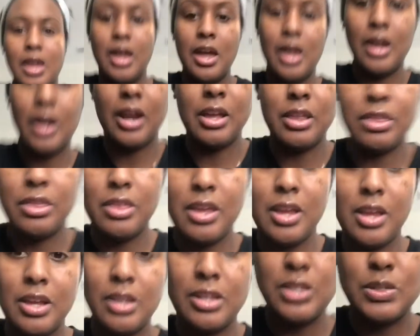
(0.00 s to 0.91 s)
And I
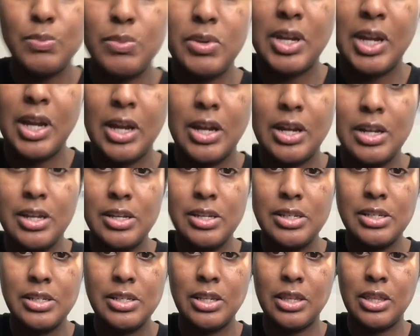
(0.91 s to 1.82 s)
think it's
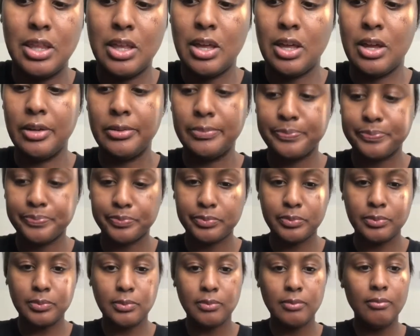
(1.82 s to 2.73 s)
because the,
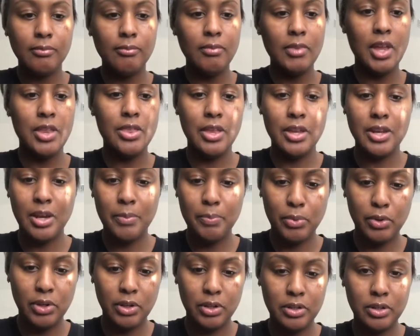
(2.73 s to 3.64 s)
the
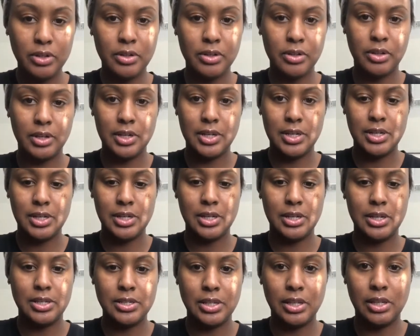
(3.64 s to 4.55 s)
nipple
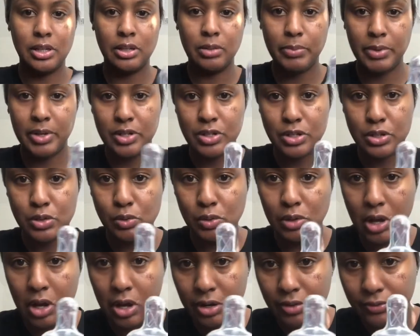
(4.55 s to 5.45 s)
is a little bit too
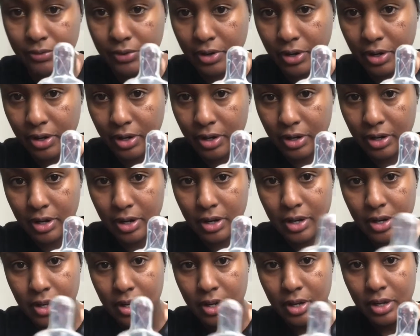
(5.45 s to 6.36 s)
long for her.
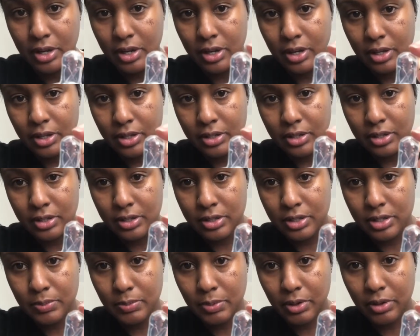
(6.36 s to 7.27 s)

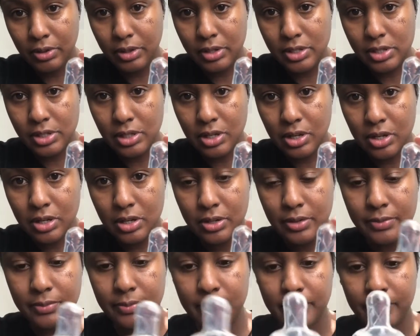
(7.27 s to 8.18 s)
It's about this long.